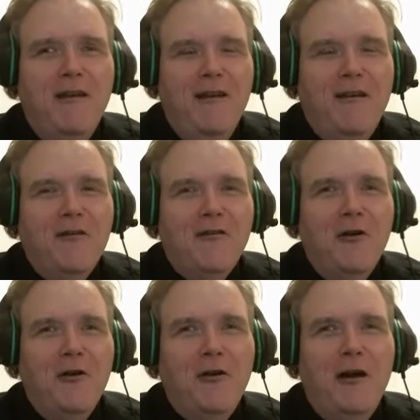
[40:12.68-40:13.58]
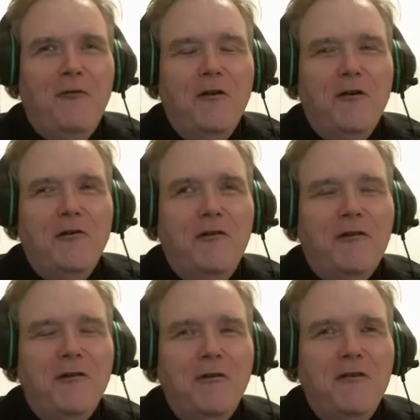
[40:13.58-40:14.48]
So I feel a little
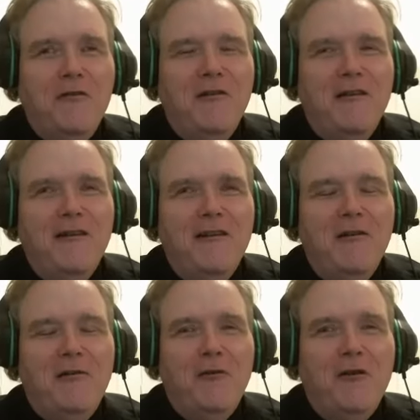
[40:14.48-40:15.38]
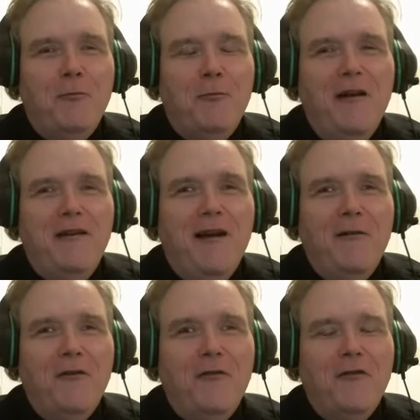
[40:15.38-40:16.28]
encouraged hearing you explain
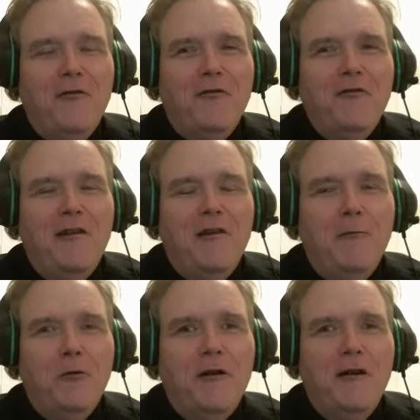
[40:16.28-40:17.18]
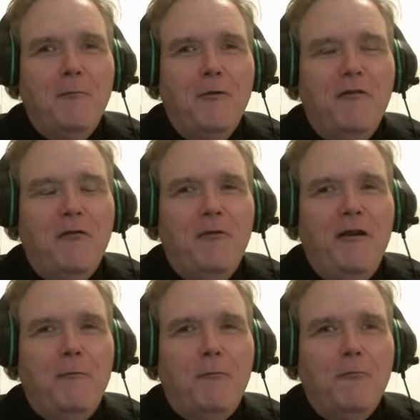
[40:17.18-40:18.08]
how this is not only working, but it's
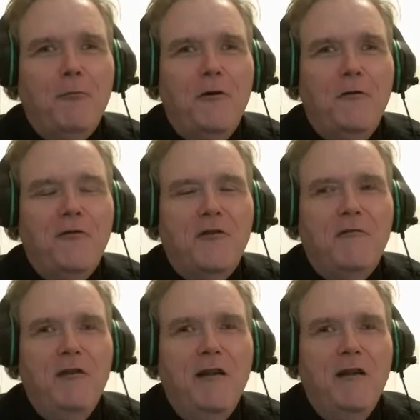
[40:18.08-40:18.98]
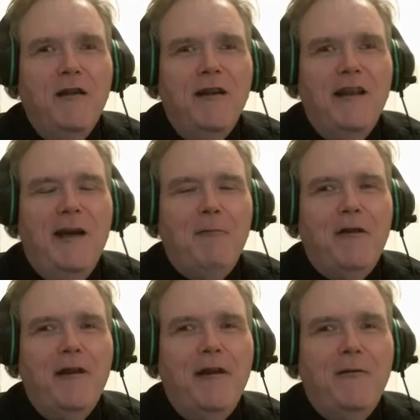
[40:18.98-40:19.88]
being proposed and
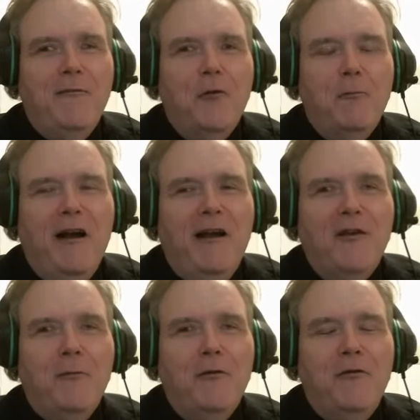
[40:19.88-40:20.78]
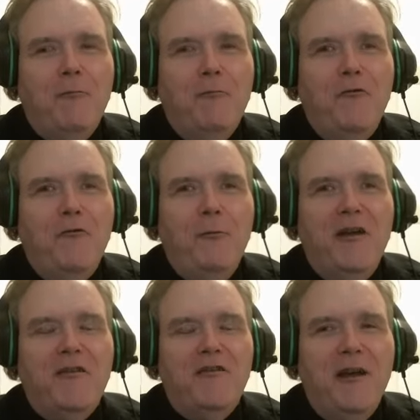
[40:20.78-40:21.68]
advocated for by some of the
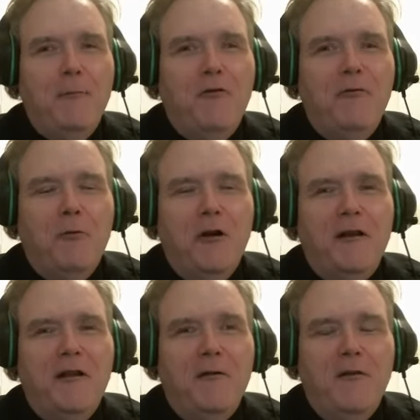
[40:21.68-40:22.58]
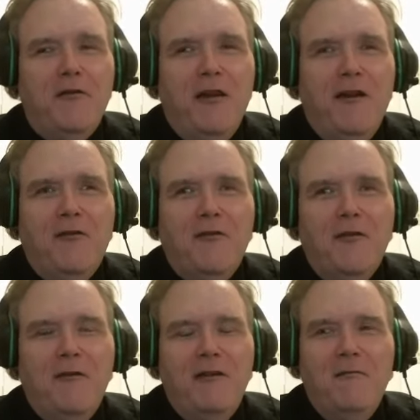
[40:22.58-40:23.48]
biggest names in marketing these days. So that,